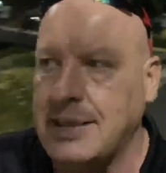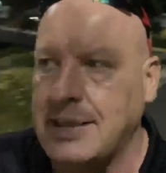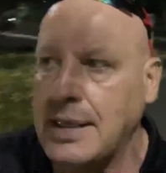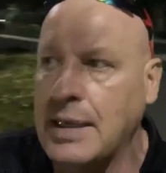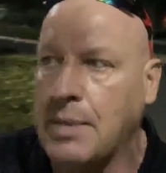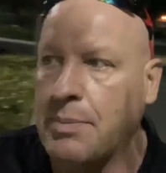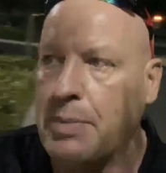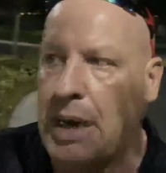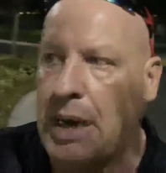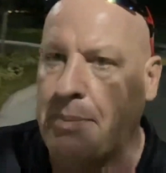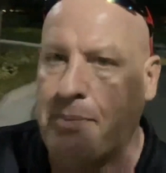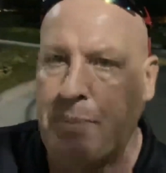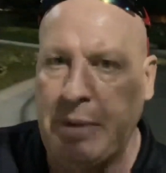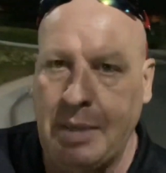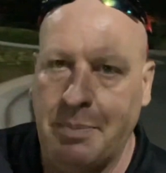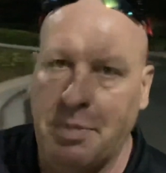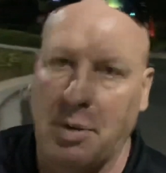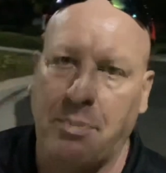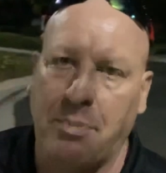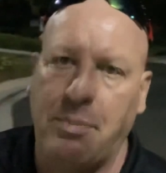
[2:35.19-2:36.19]
Think about
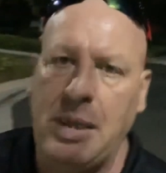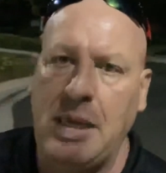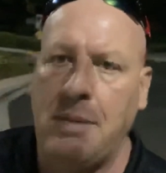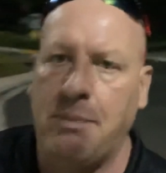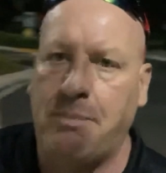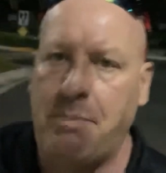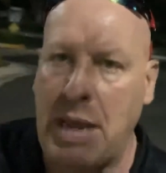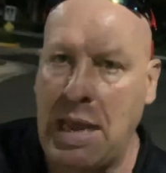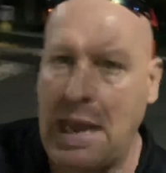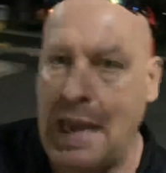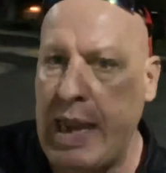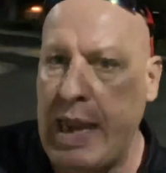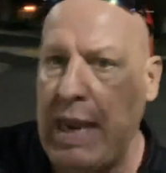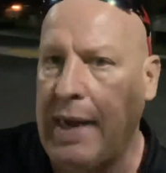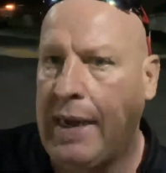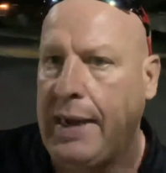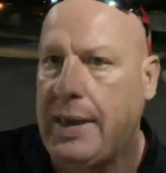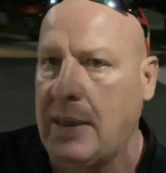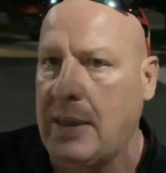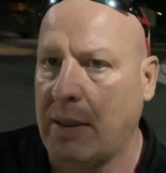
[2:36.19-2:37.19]
people being
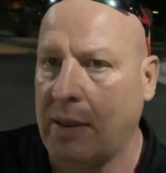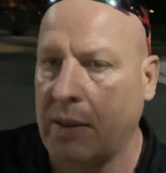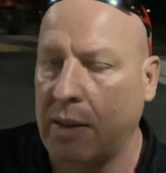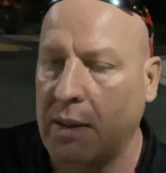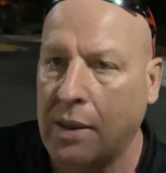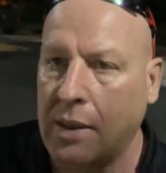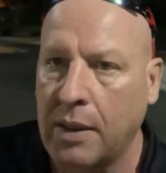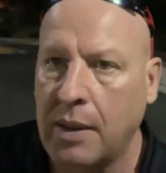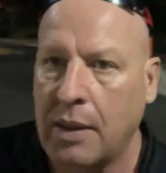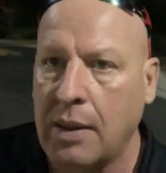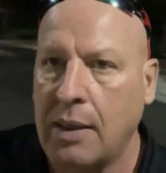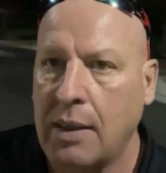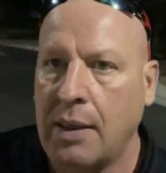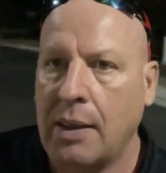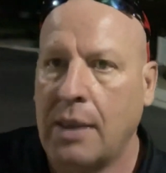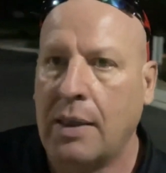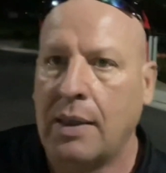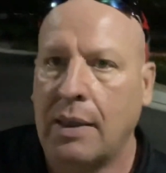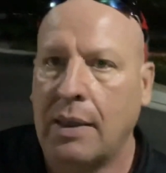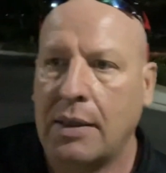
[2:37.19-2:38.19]
paid
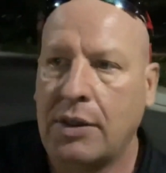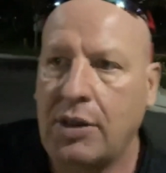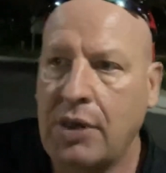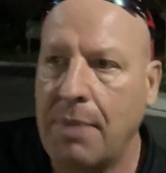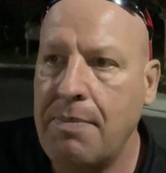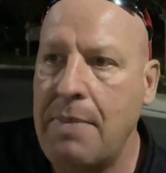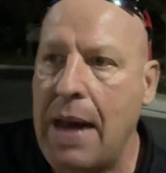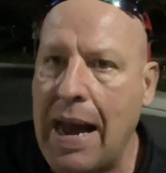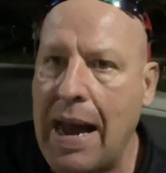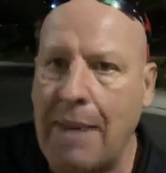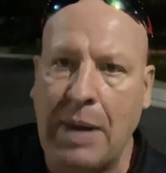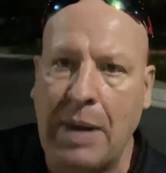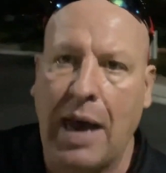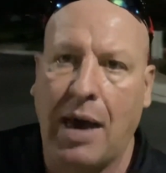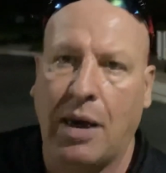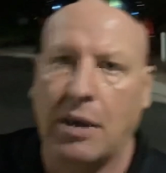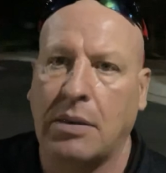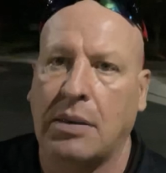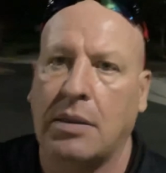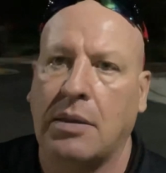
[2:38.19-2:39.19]
to map
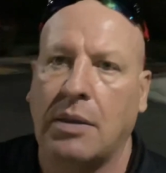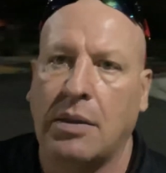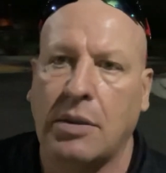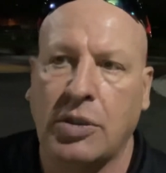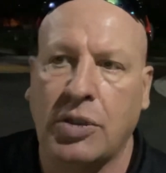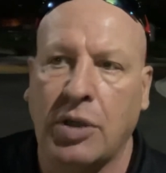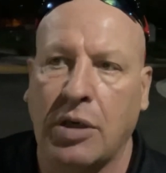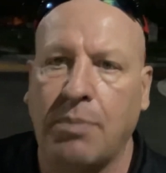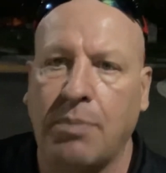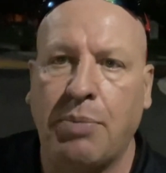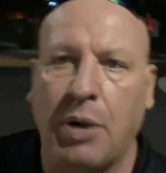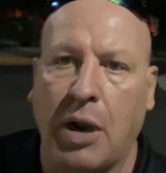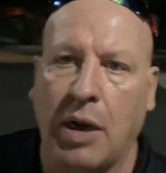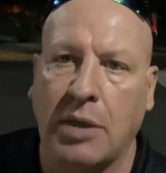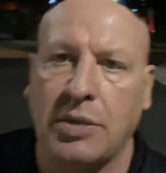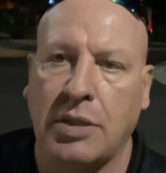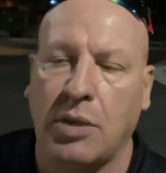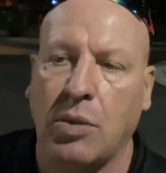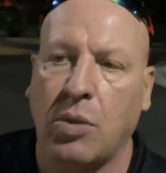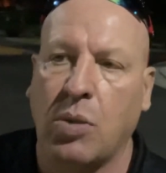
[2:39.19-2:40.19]
out certain
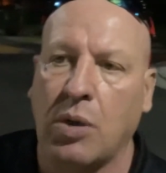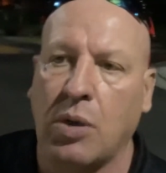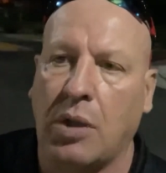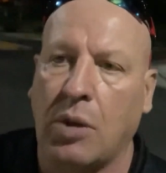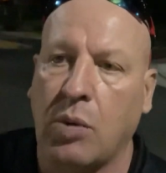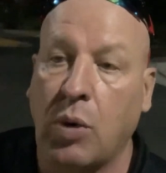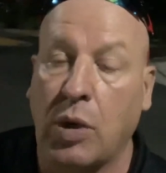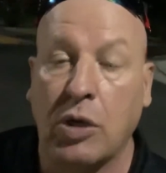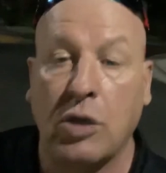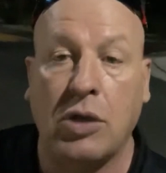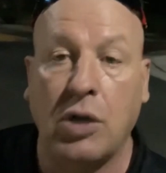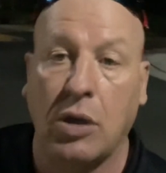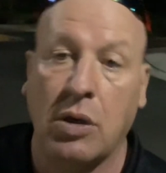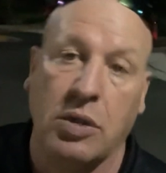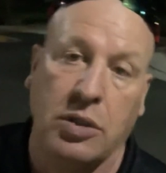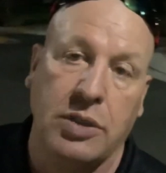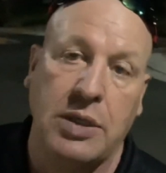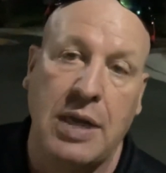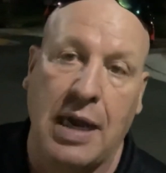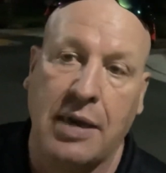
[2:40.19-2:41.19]
parts of the world where
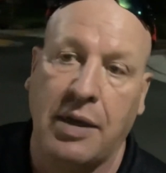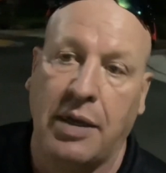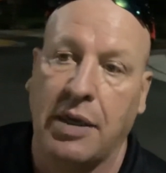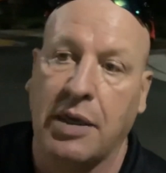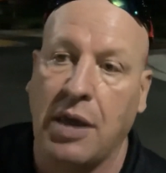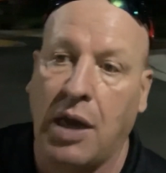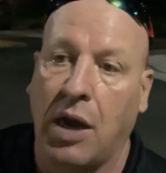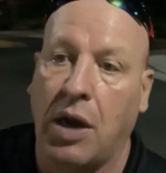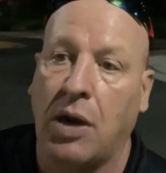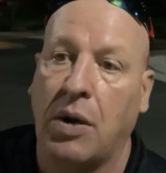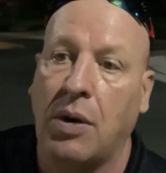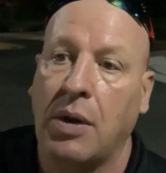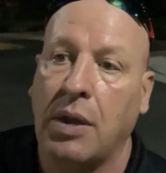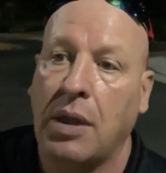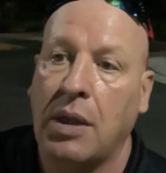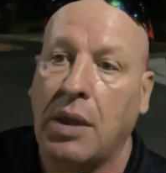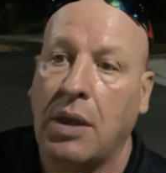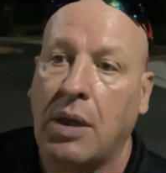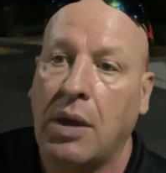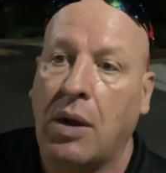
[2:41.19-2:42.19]
Google's not going to go,
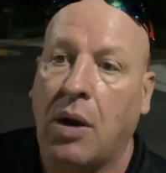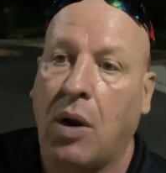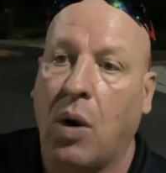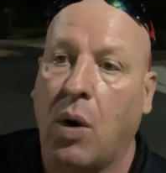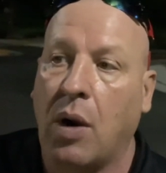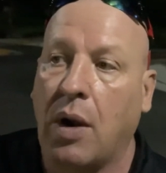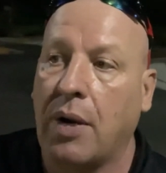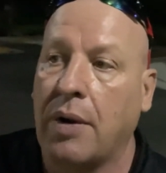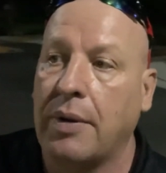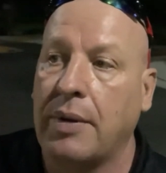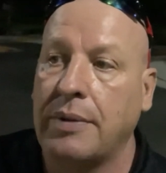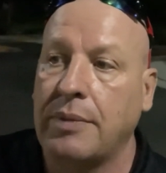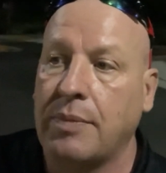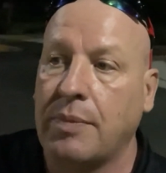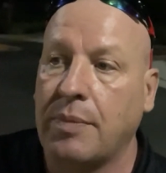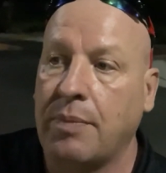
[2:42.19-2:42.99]
or